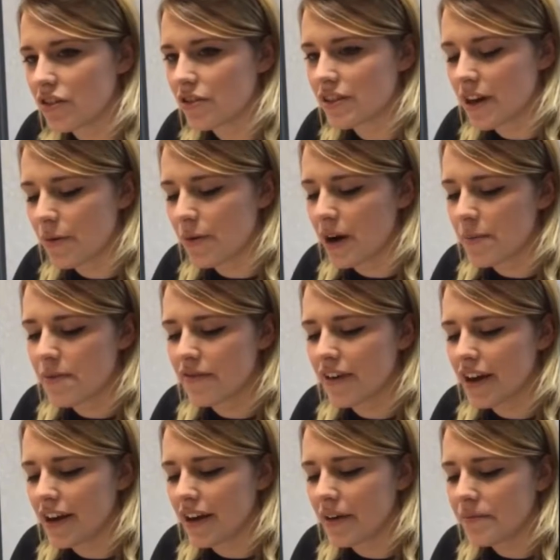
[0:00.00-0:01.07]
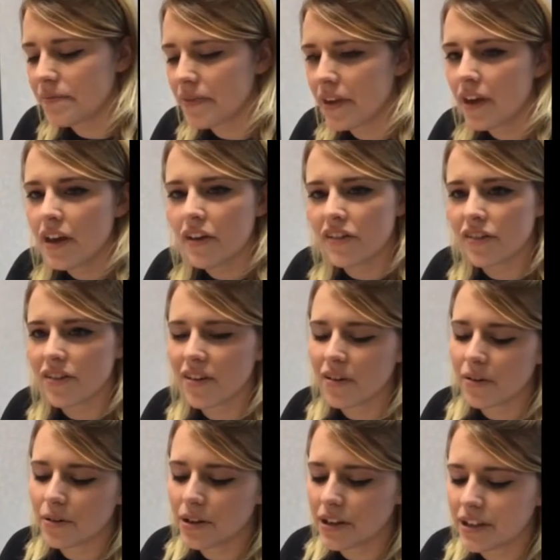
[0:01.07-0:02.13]
to your network provider. So
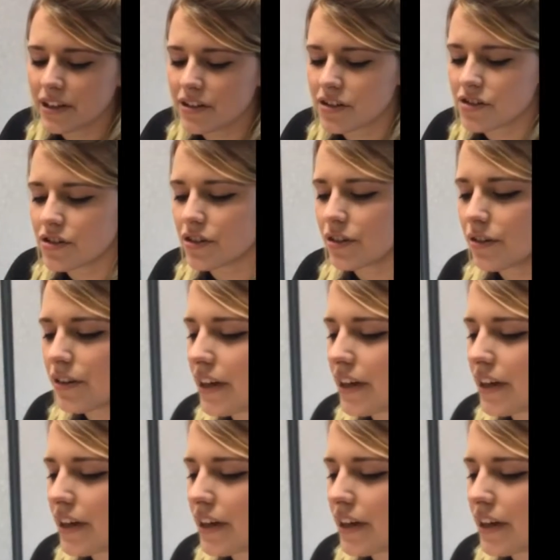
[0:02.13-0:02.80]
all you need to do